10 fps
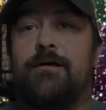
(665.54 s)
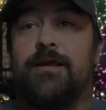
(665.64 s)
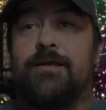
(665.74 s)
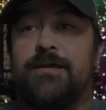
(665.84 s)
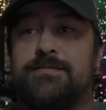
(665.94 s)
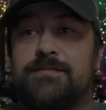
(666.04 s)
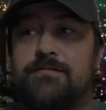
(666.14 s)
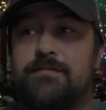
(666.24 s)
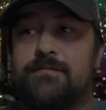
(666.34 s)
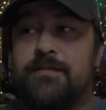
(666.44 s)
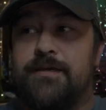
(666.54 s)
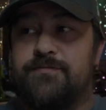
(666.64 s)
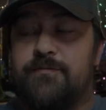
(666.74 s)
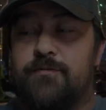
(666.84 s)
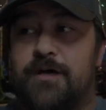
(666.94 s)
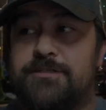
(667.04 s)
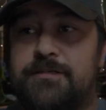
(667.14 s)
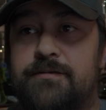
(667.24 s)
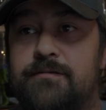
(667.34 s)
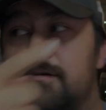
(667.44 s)
Alright guys, thanks for
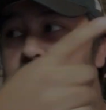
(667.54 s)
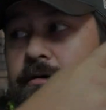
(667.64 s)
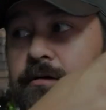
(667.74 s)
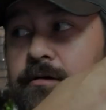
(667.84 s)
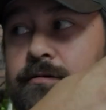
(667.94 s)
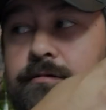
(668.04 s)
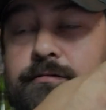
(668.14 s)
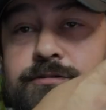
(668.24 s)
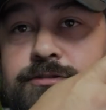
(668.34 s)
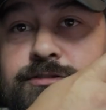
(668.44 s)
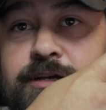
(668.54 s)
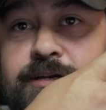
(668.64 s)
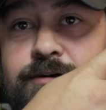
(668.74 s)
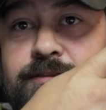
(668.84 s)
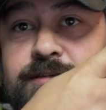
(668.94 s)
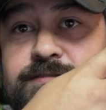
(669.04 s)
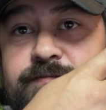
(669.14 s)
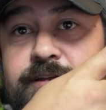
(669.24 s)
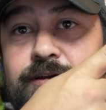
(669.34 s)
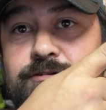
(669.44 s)
watching. Check out this
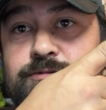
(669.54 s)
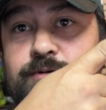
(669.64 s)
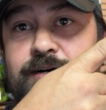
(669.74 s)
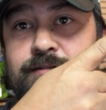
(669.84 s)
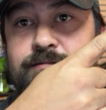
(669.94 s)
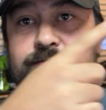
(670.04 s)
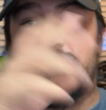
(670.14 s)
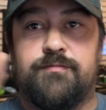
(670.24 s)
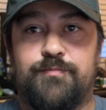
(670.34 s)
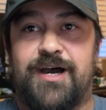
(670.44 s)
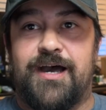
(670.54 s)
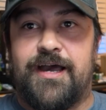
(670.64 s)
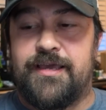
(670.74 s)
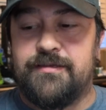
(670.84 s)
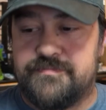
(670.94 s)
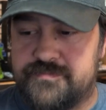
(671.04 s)
video as well. Bye.